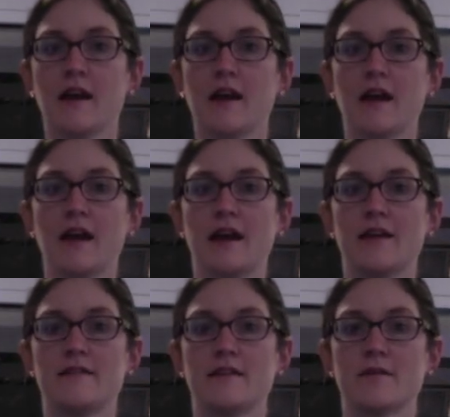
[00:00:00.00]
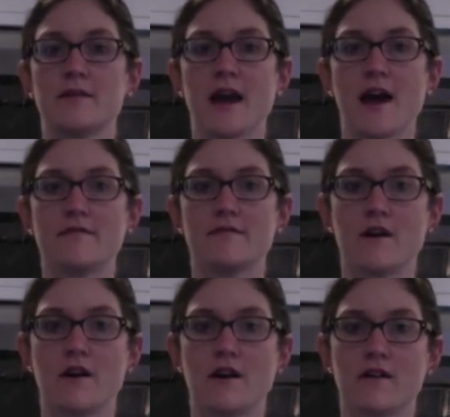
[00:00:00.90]
And there we have
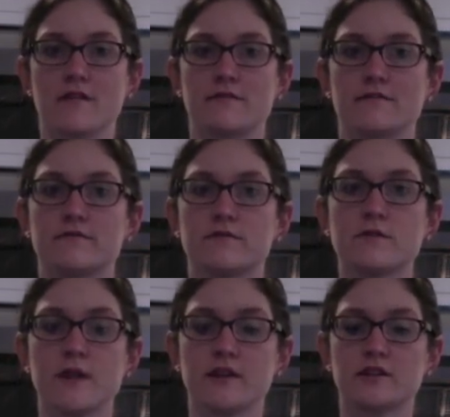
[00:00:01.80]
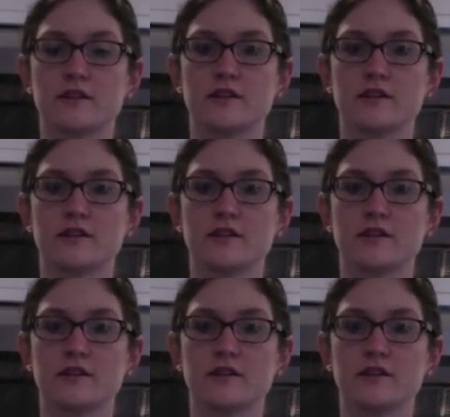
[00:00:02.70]
our fruit and cheese